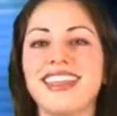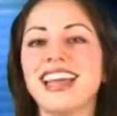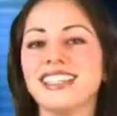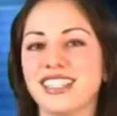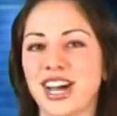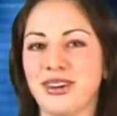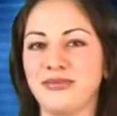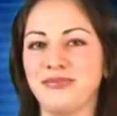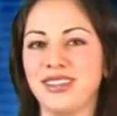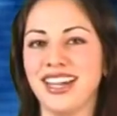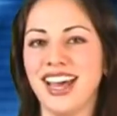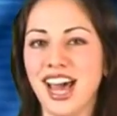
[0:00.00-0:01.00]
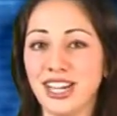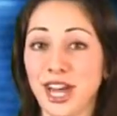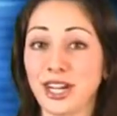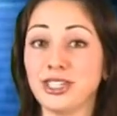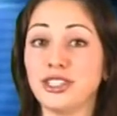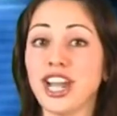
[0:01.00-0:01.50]
Thanks, Tom.
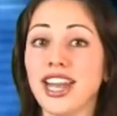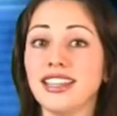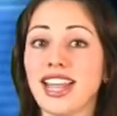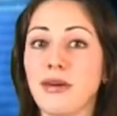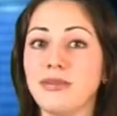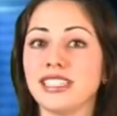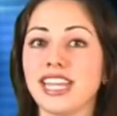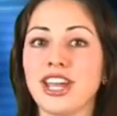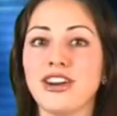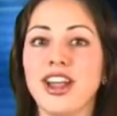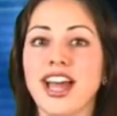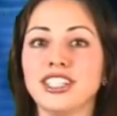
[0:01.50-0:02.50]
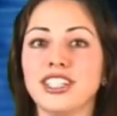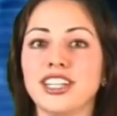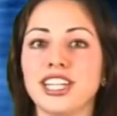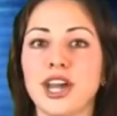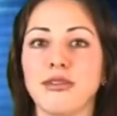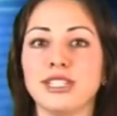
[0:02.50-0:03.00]
Dr. Janet Lapp is an
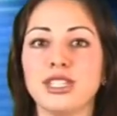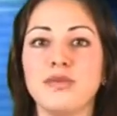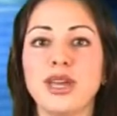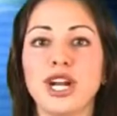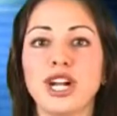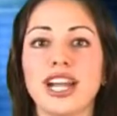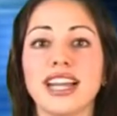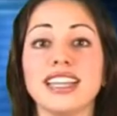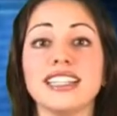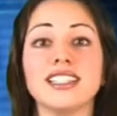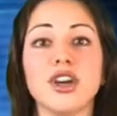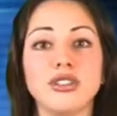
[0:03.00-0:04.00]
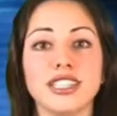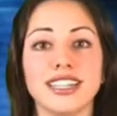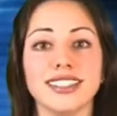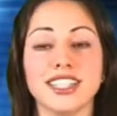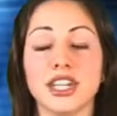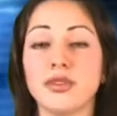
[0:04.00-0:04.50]
internationally known speaker and
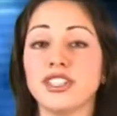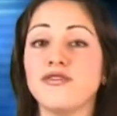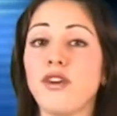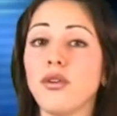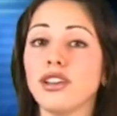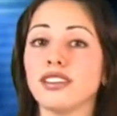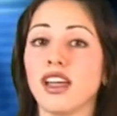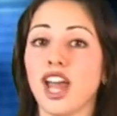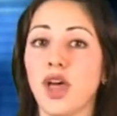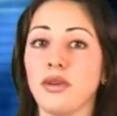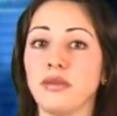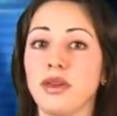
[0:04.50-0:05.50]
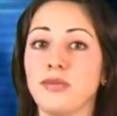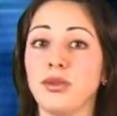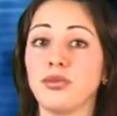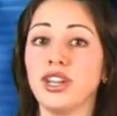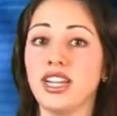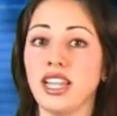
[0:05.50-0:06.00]
consultant who is focused on helping people
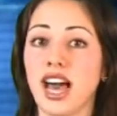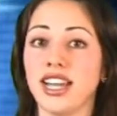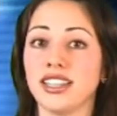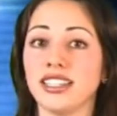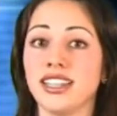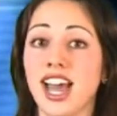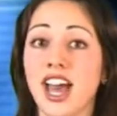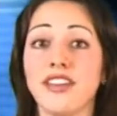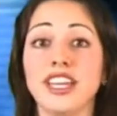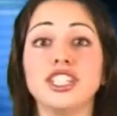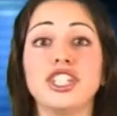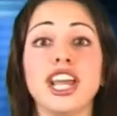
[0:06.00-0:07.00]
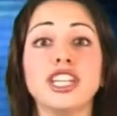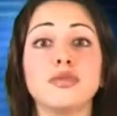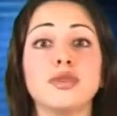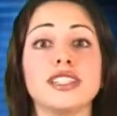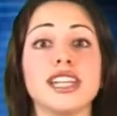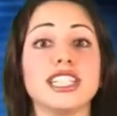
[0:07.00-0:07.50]
realize that change
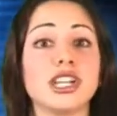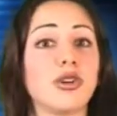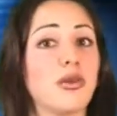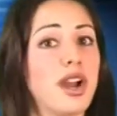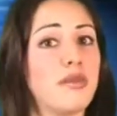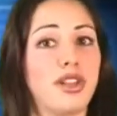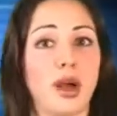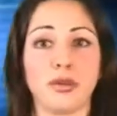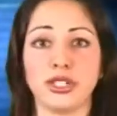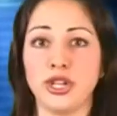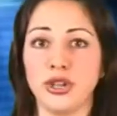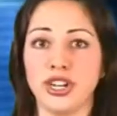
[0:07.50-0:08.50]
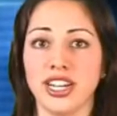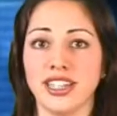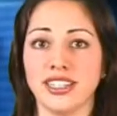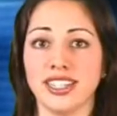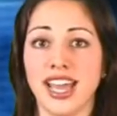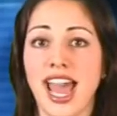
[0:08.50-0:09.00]
presents incredible
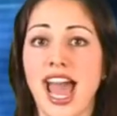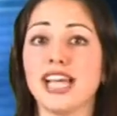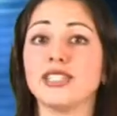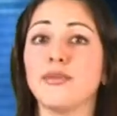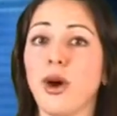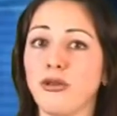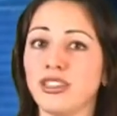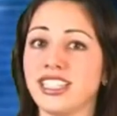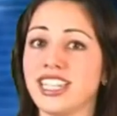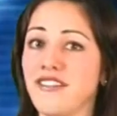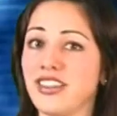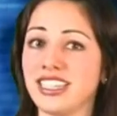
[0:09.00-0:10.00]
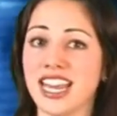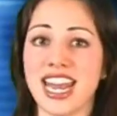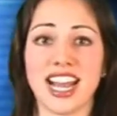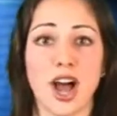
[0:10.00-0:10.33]
opportunities as opposed to devastating